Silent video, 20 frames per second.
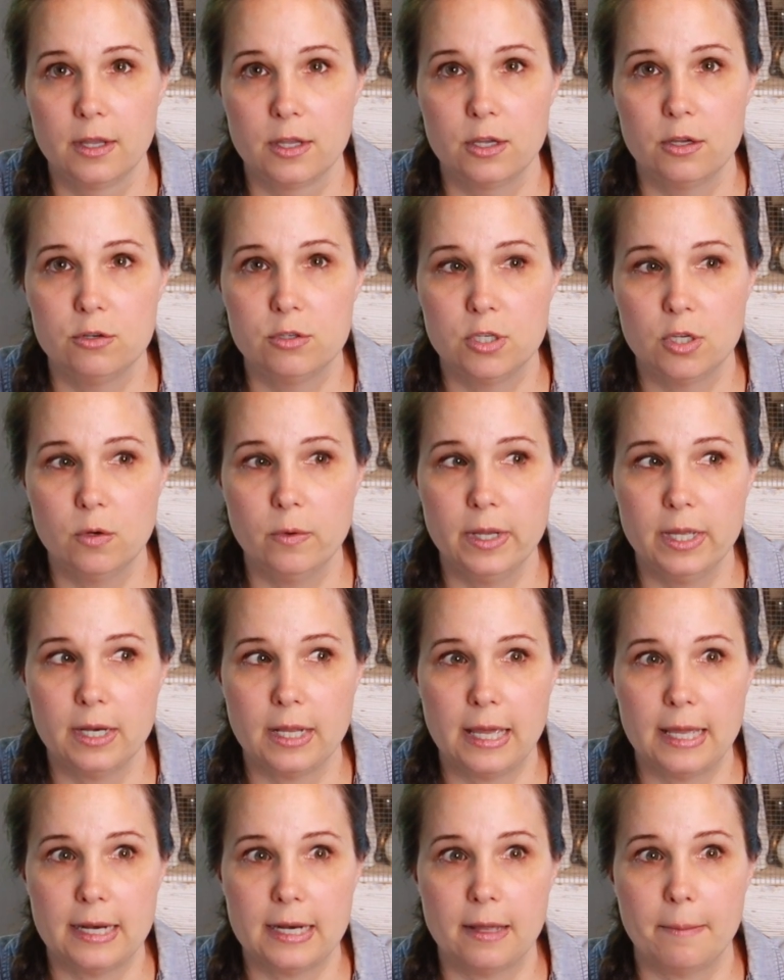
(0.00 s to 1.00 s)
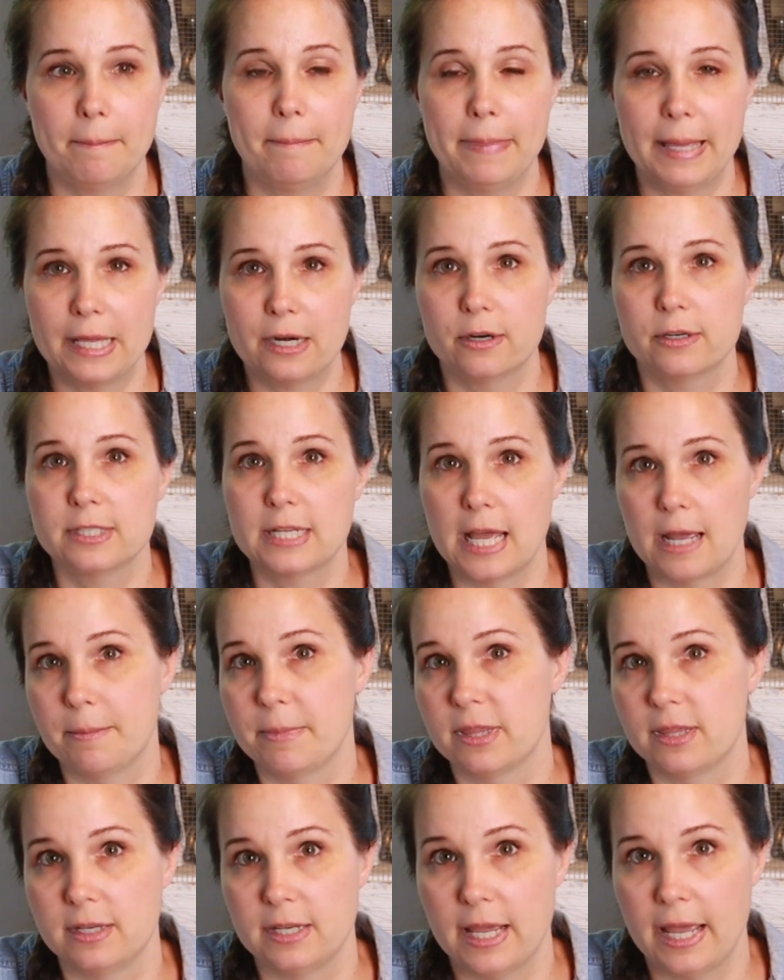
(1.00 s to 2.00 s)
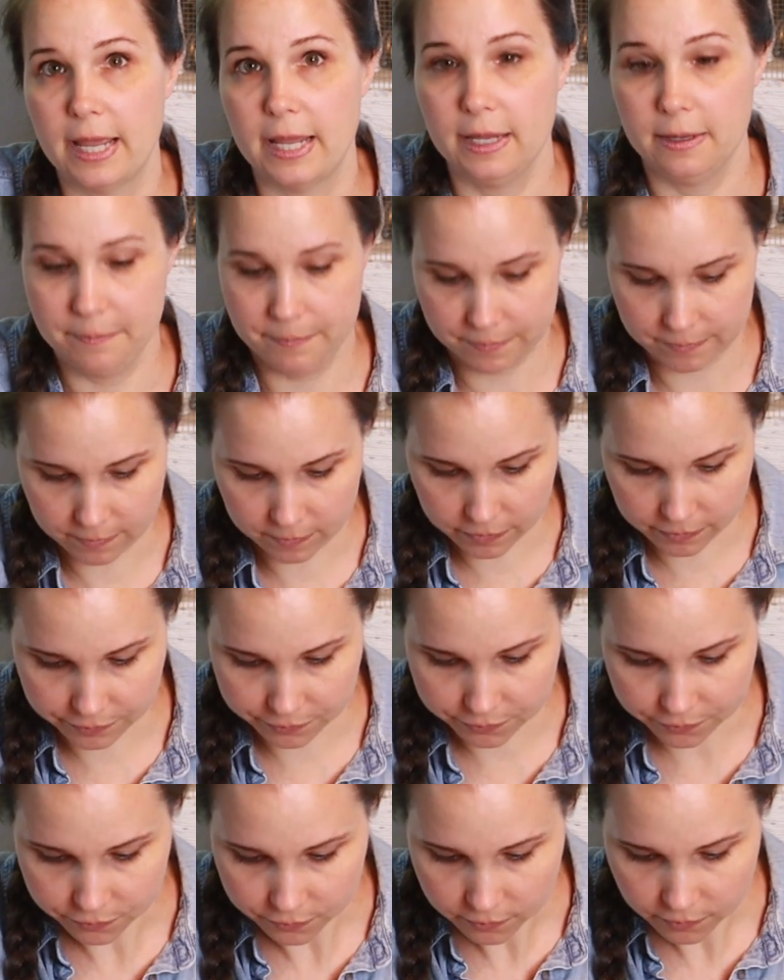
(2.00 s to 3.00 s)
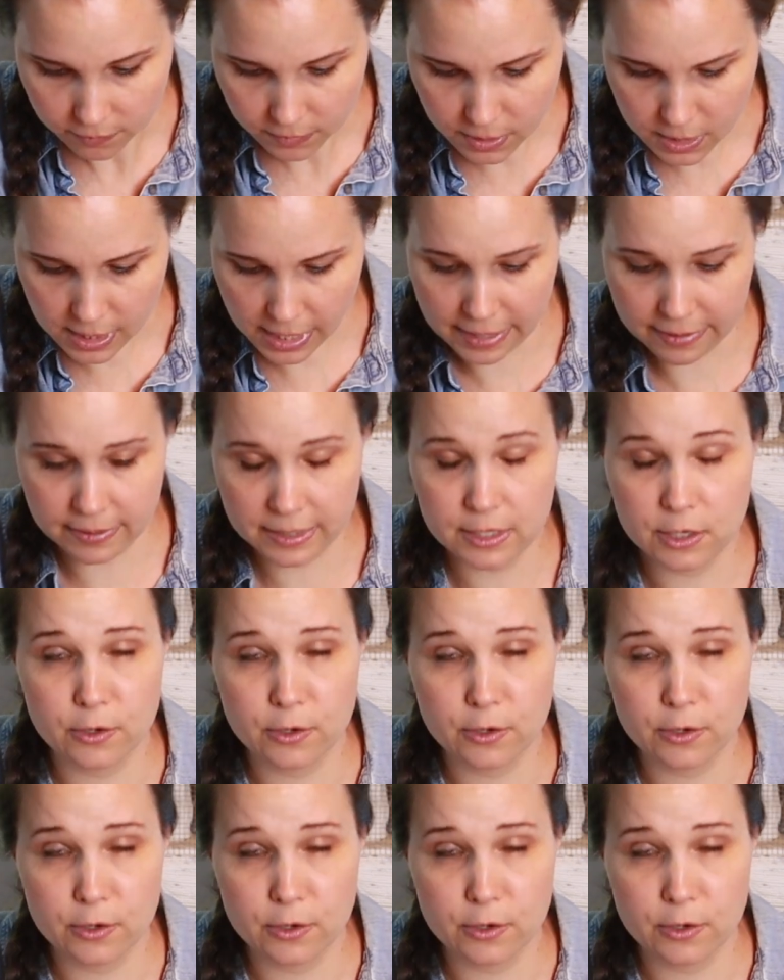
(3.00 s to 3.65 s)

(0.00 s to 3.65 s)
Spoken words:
you do it at a better time of the day. And then